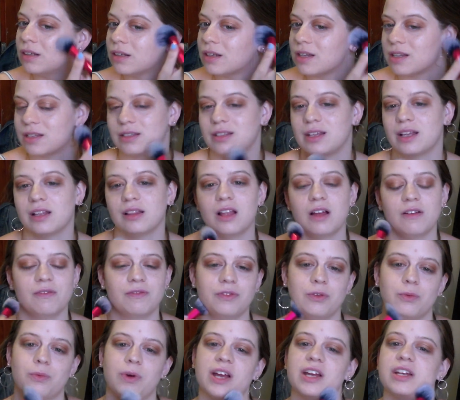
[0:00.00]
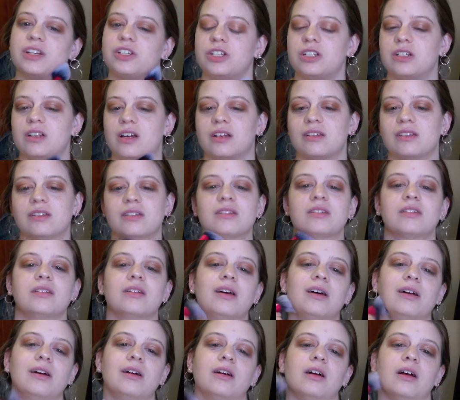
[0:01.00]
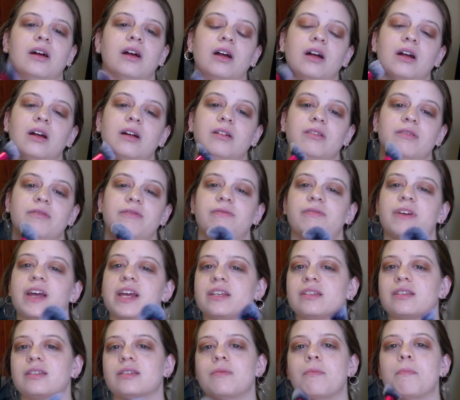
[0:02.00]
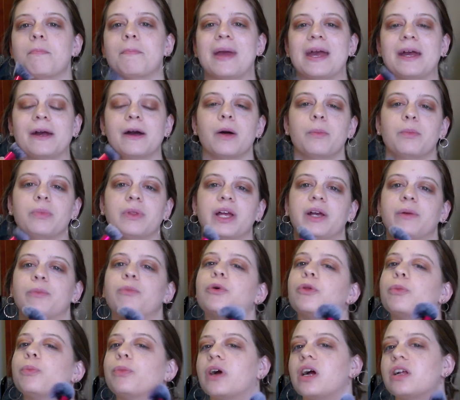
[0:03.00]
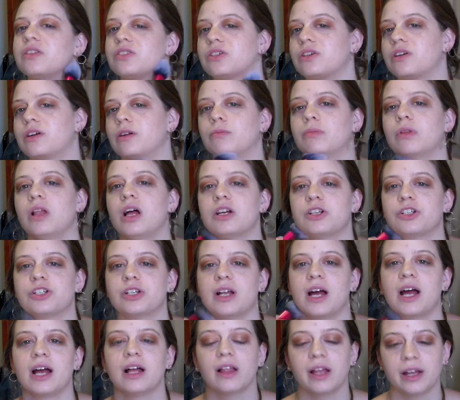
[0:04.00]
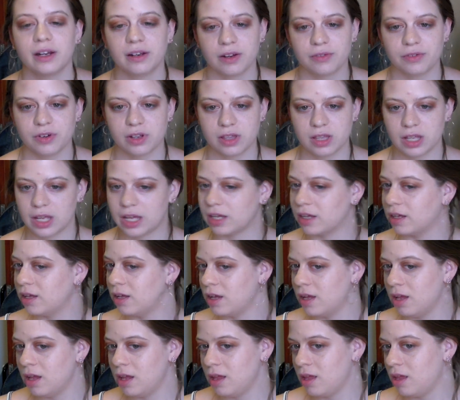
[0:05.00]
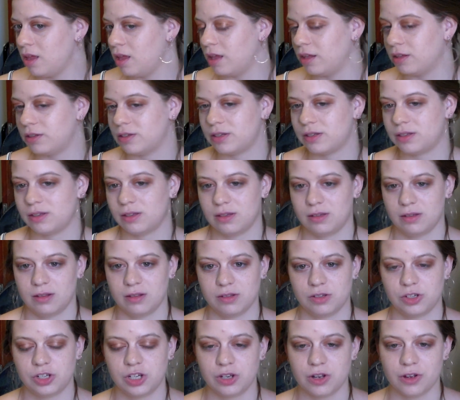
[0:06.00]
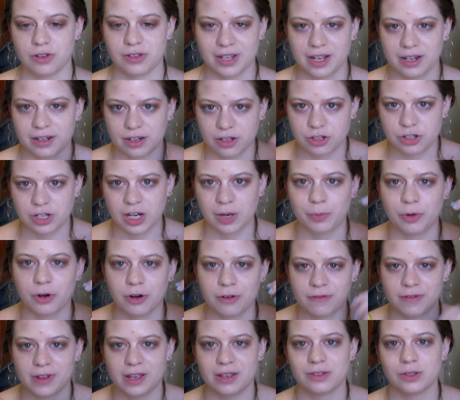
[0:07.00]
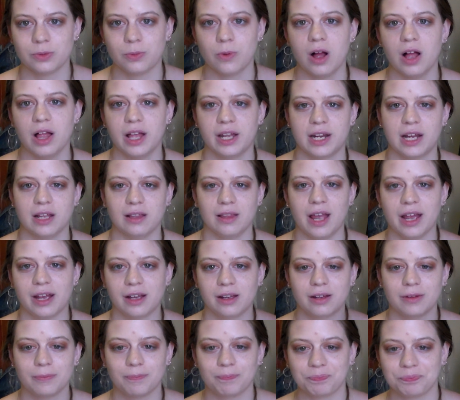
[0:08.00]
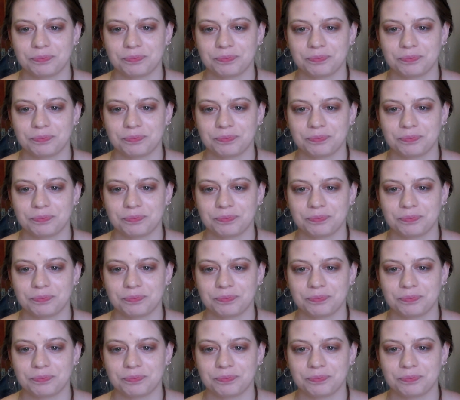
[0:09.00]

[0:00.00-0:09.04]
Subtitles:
because I love the way she does her face makeup, like with bronzer and blush and highlight and everything. She knows how to shape her face well, and I like